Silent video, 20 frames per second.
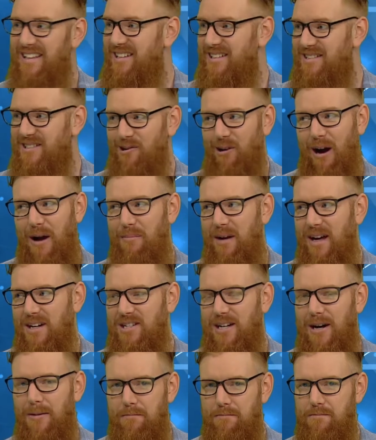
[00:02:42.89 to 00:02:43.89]
It's a great
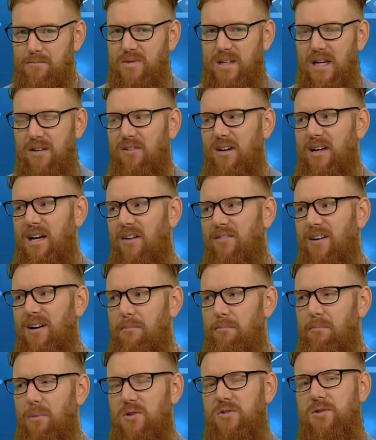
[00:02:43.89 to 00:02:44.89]
matchup. Denver cover,
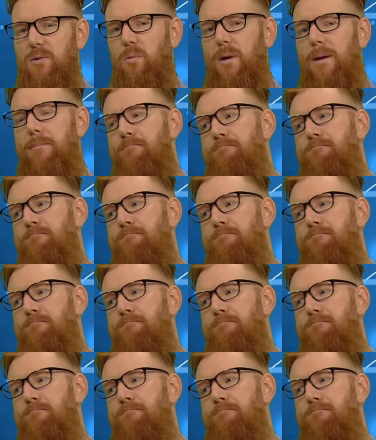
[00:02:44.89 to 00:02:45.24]
Boston win.